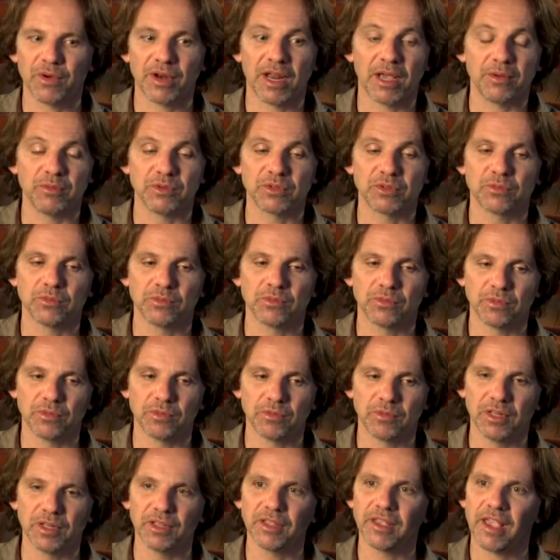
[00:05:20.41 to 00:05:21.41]
And I was
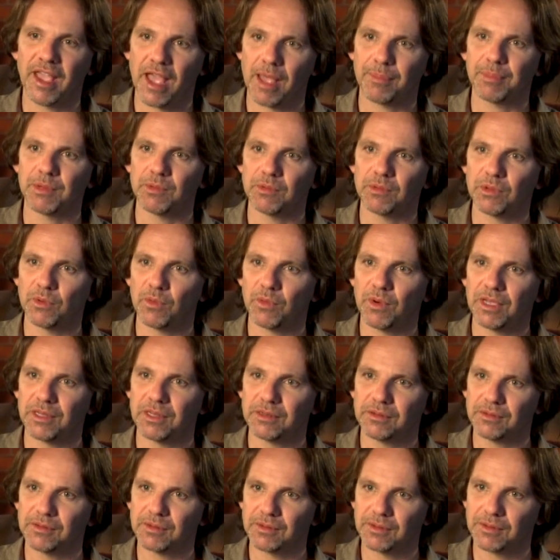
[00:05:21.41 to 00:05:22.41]
really happy with the way
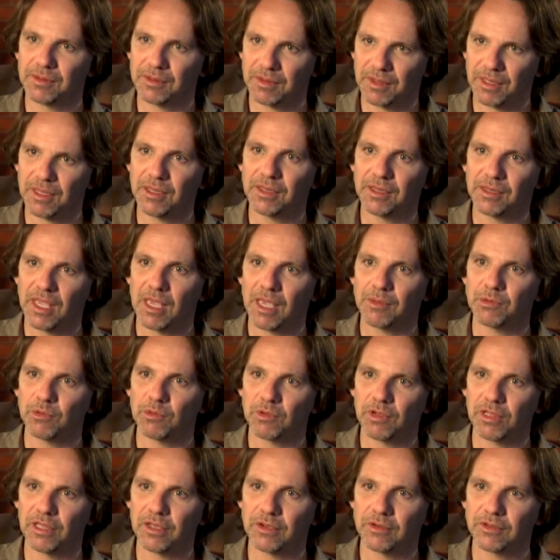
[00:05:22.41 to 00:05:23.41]
it came to
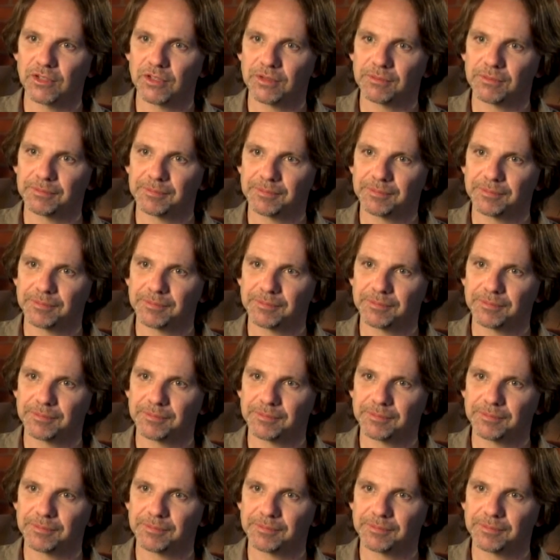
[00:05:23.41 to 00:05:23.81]
a close.